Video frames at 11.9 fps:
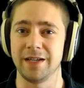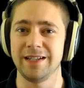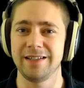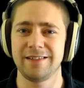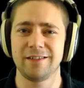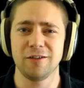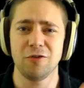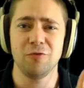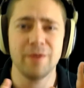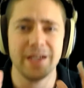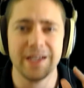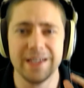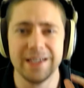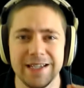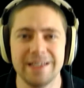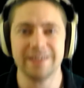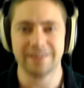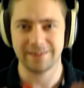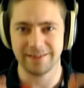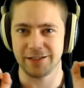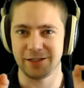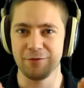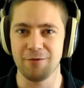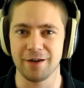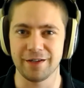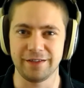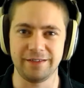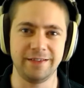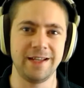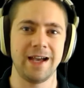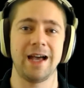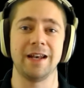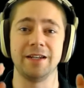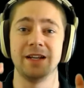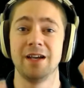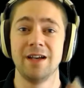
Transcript: It is so easy to understand.